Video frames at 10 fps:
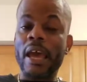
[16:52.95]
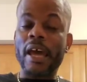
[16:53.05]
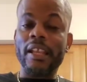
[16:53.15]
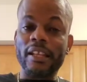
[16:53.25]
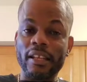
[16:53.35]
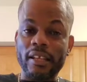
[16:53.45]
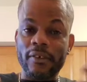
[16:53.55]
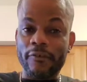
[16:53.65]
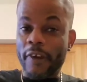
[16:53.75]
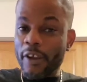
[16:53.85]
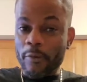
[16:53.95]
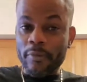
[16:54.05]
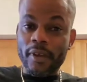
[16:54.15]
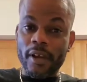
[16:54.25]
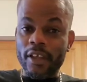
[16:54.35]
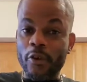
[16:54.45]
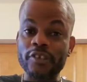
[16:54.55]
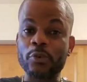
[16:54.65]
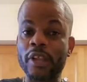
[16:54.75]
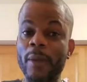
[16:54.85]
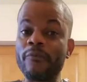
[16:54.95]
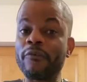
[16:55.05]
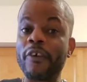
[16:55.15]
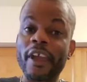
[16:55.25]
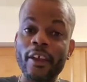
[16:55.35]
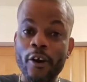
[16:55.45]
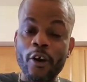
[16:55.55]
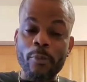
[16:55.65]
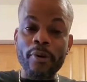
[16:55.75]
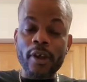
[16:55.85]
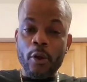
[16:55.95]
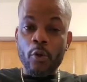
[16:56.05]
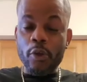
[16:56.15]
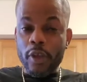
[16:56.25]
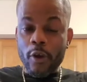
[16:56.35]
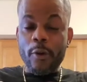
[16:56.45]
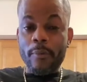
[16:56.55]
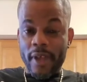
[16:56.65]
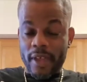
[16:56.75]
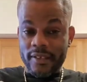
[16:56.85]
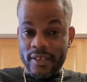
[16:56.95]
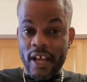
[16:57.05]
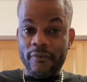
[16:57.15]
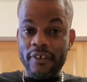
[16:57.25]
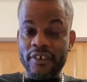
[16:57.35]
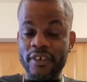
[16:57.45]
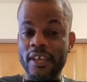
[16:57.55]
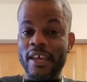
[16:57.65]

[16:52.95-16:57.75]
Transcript: and the fry up, and you're going to see when I'm frying up, cooking up my saltfish,